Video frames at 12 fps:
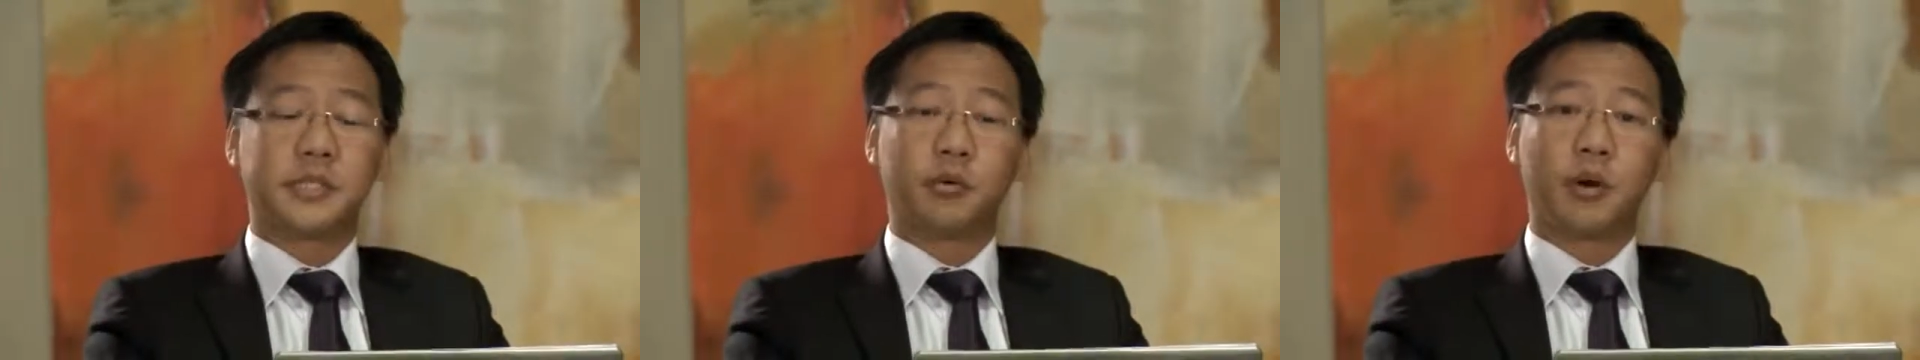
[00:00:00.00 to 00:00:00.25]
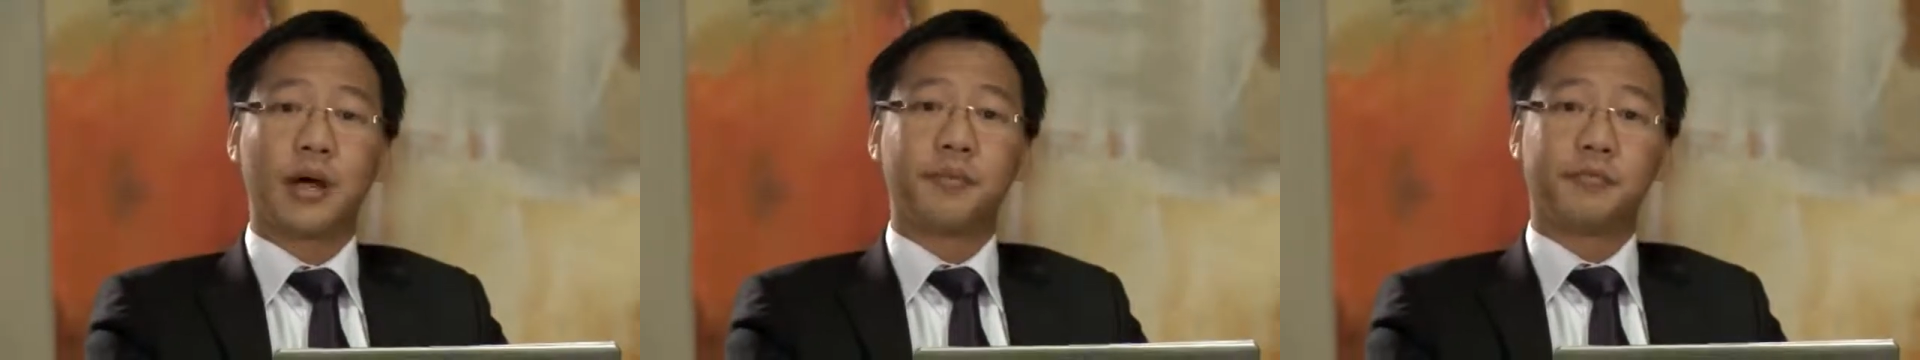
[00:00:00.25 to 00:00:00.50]

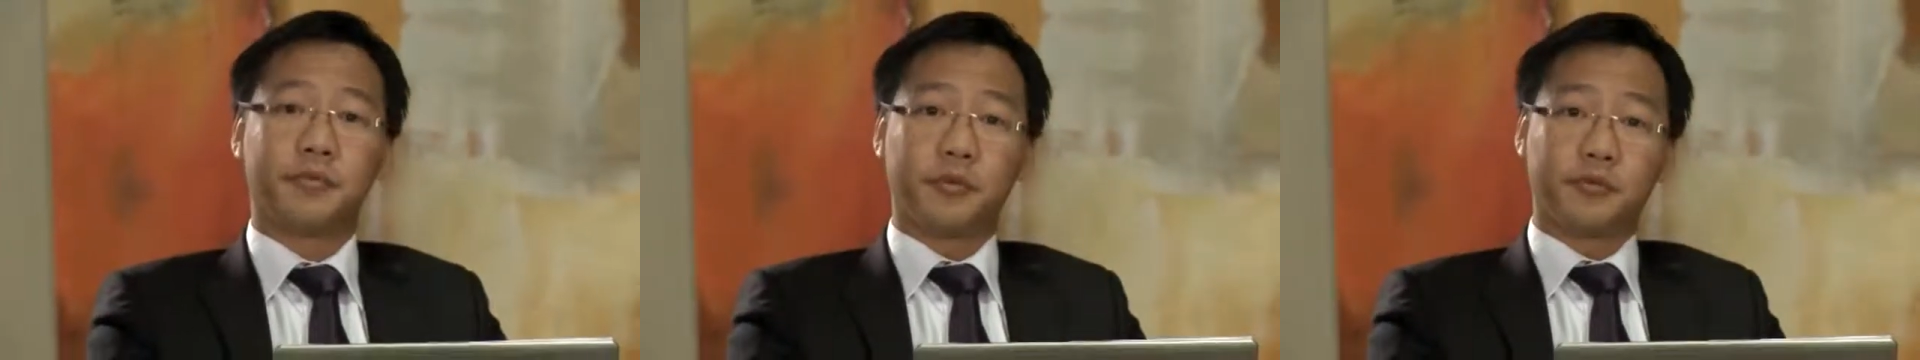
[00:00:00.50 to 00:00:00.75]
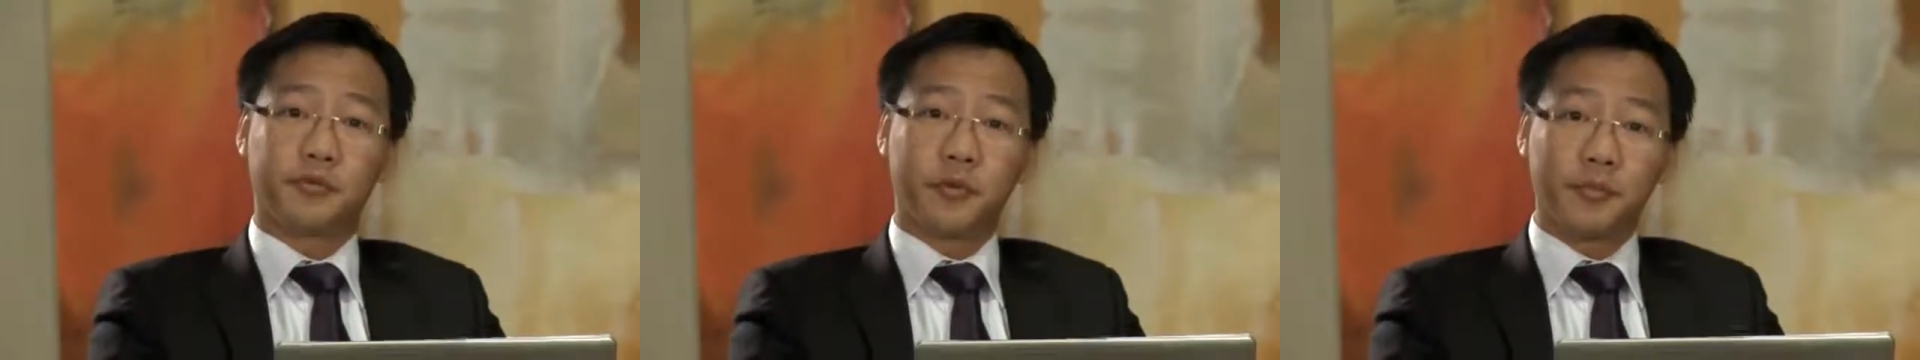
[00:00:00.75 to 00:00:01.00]

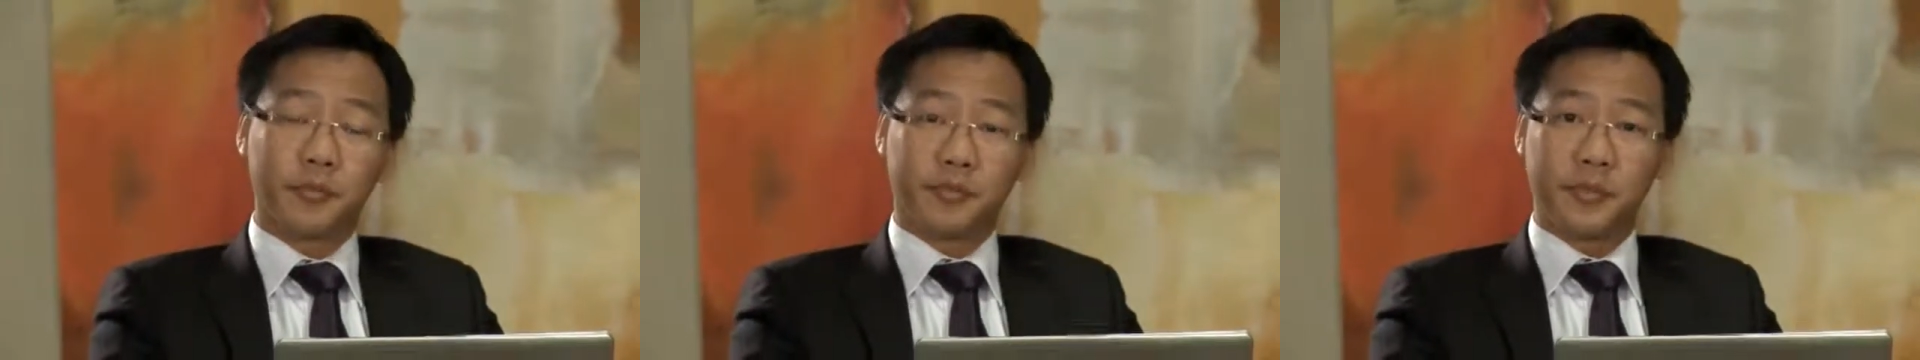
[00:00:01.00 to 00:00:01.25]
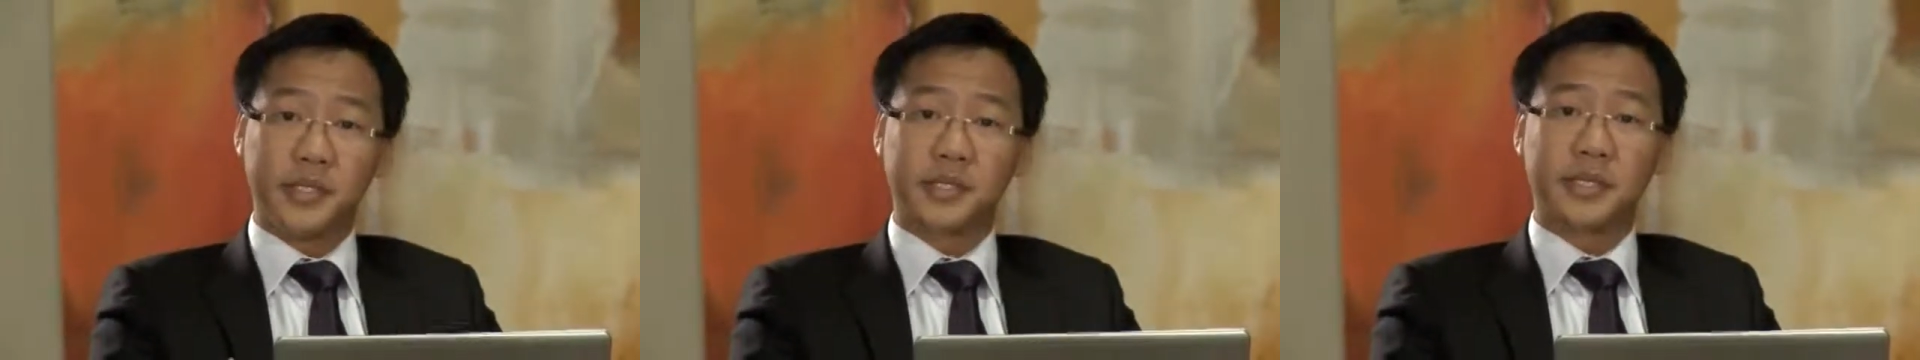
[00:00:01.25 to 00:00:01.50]
derived
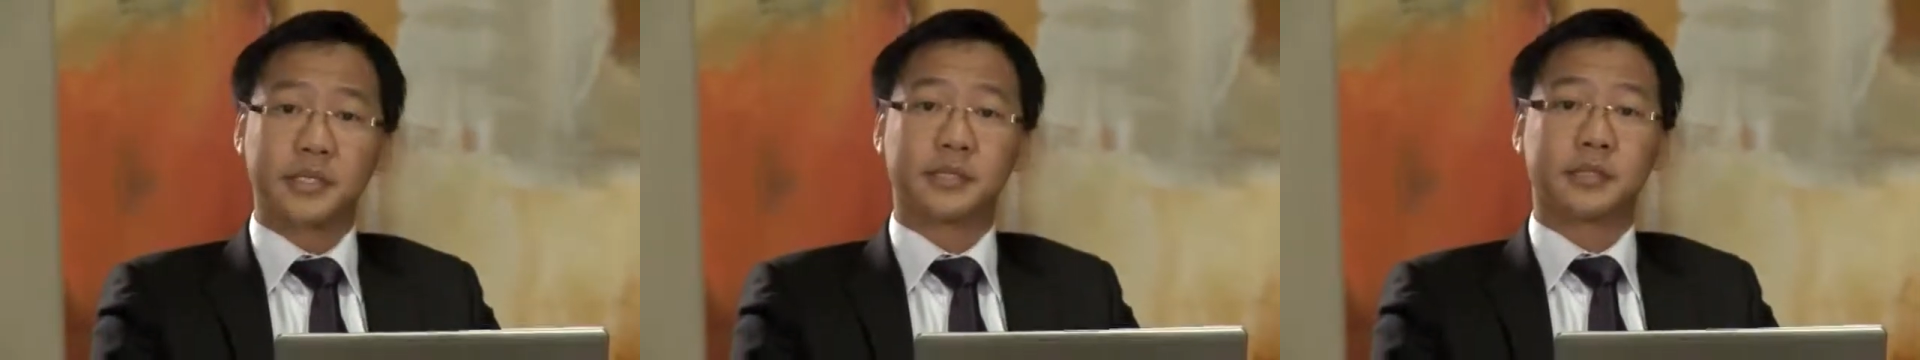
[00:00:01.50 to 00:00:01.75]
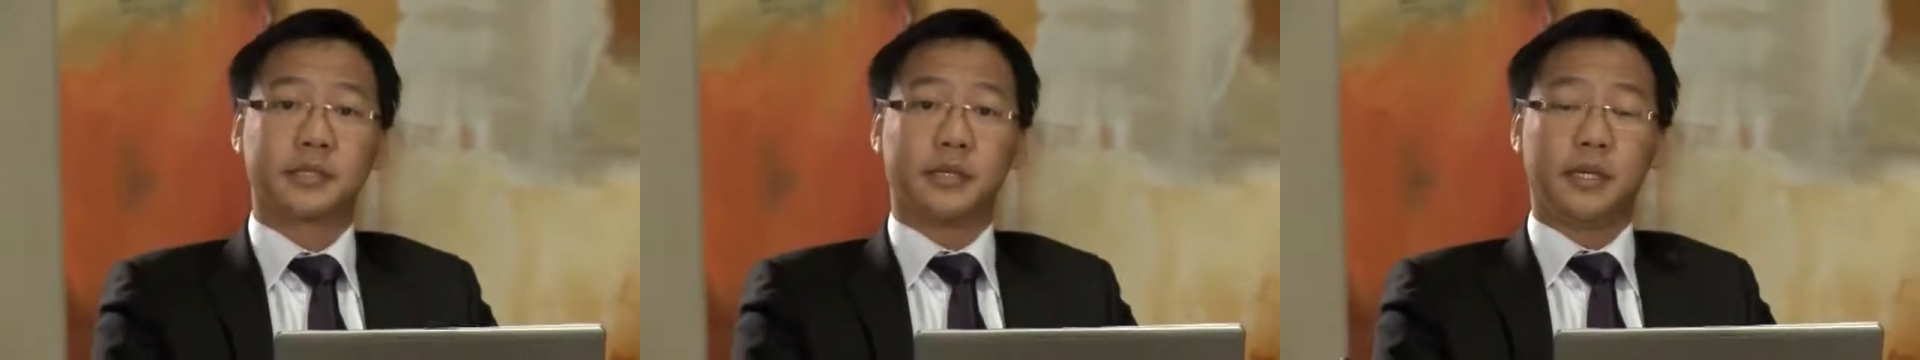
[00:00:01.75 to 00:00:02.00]
from
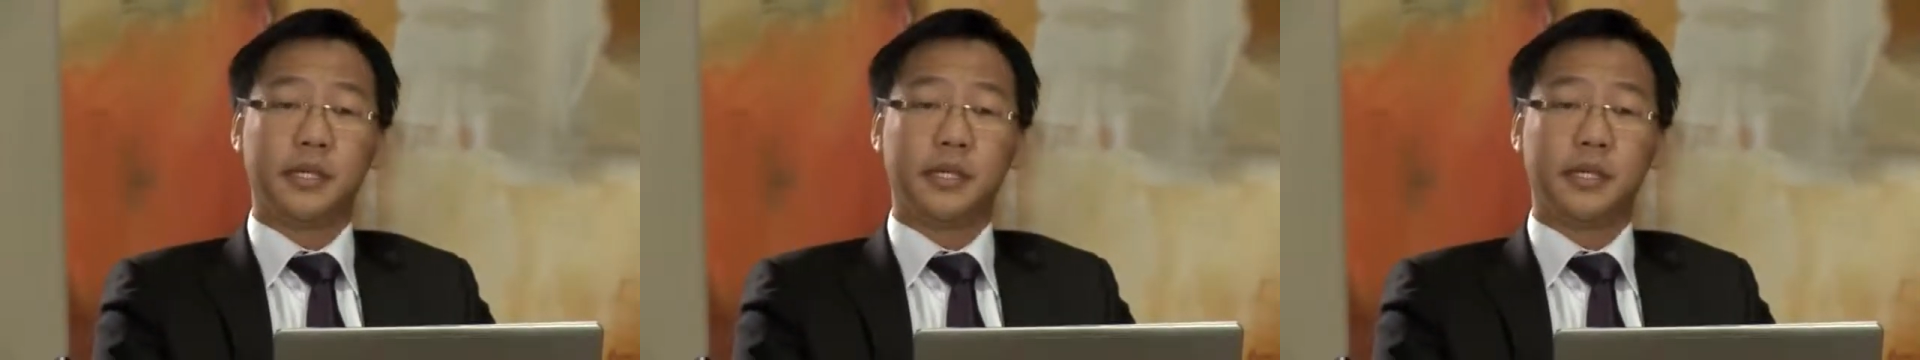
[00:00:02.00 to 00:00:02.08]
business